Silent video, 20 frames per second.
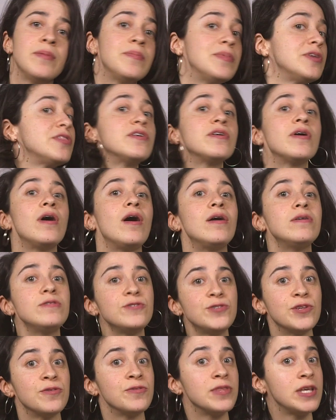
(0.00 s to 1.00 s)
but they're
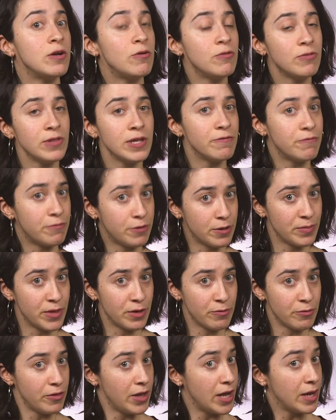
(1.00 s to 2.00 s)
also the only form
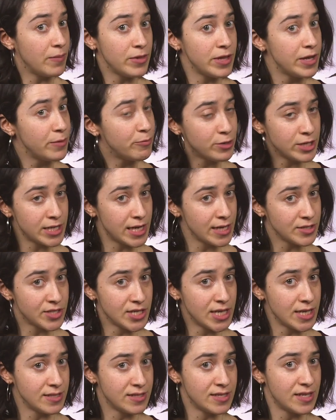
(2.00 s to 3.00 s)
that reliably protects
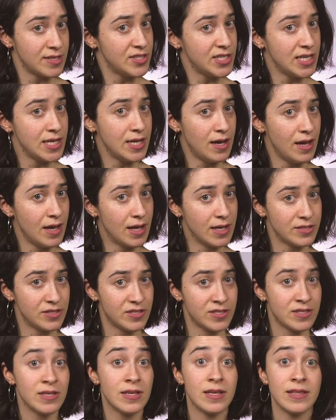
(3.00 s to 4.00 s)
against
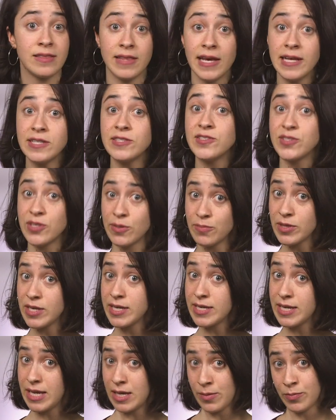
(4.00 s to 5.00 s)
STIs. That's something
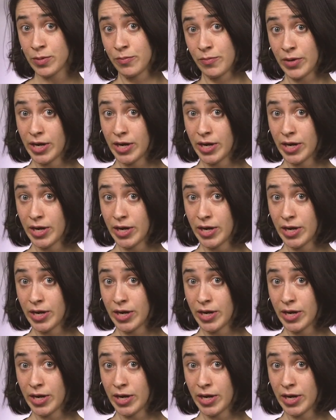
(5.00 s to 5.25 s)
to keep in